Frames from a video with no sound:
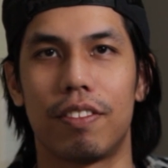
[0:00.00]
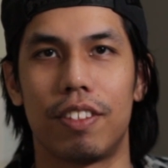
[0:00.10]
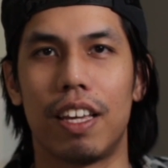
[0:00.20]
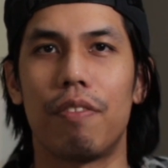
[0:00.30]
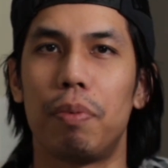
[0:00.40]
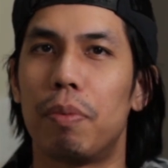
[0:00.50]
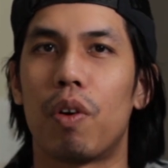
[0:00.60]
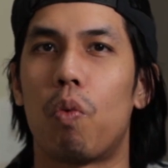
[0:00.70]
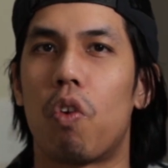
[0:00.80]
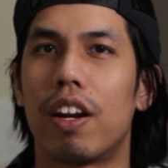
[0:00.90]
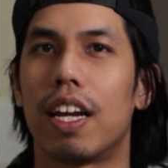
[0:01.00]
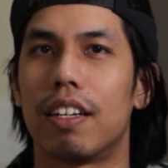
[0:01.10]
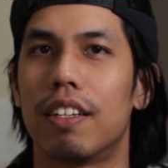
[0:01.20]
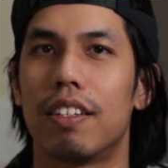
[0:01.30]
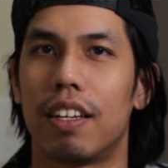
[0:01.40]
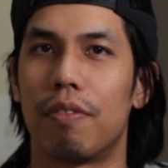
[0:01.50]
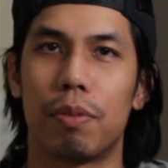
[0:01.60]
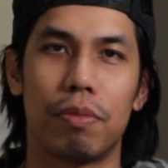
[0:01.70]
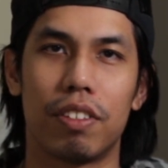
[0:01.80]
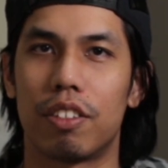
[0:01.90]
to give people a warning, give
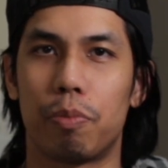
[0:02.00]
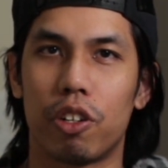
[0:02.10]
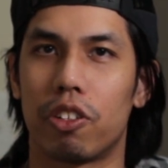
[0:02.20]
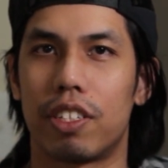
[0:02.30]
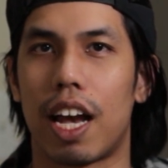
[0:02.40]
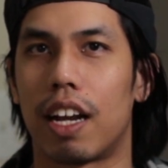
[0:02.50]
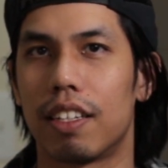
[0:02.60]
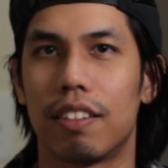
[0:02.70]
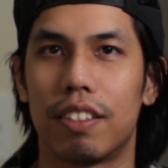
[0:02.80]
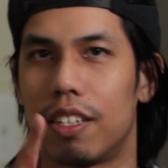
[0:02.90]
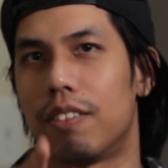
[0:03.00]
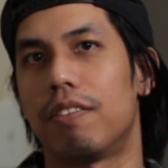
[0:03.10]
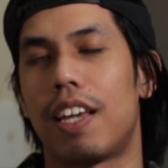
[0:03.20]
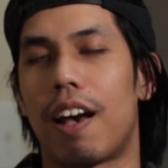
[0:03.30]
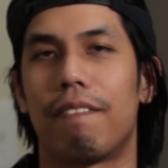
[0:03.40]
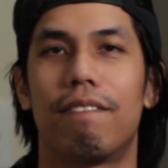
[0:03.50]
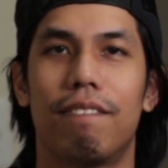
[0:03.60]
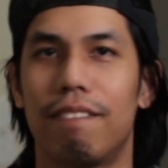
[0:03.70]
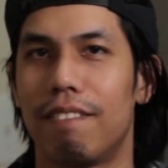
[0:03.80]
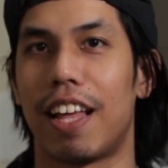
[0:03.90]
them a spoiler tag. So yeah,
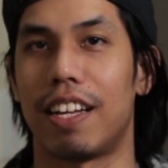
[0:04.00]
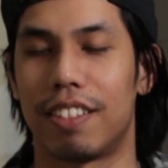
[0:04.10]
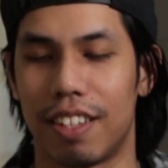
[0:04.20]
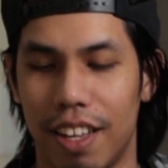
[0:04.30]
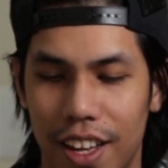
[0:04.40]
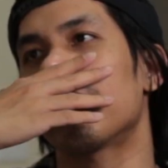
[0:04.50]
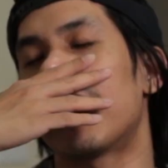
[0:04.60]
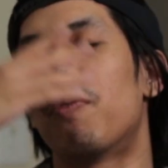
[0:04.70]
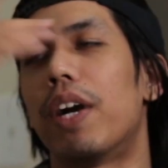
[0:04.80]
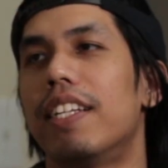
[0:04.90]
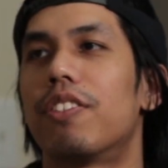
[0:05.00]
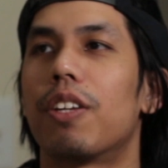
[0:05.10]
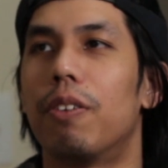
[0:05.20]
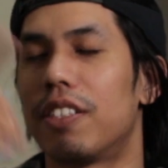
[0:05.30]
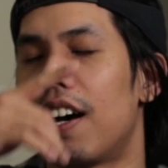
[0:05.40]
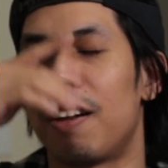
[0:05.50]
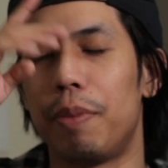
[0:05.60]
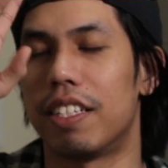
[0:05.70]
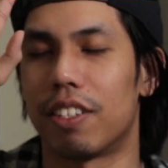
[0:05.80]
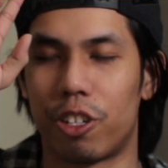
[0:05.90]
thanks. Wait, so
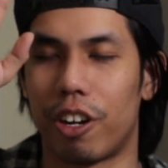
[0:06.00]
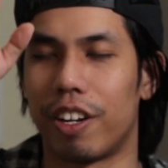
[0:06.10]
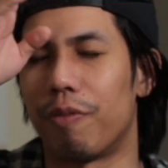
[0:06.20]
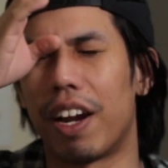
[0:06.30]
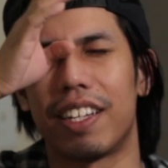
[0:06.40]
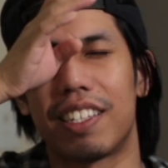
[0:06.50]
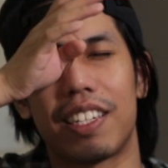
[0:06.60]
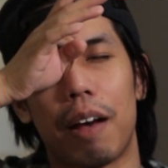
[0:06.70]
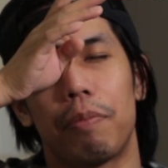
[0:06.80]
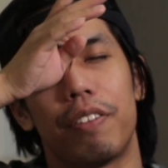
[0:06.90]
autonomy is a shard, right? Because I'm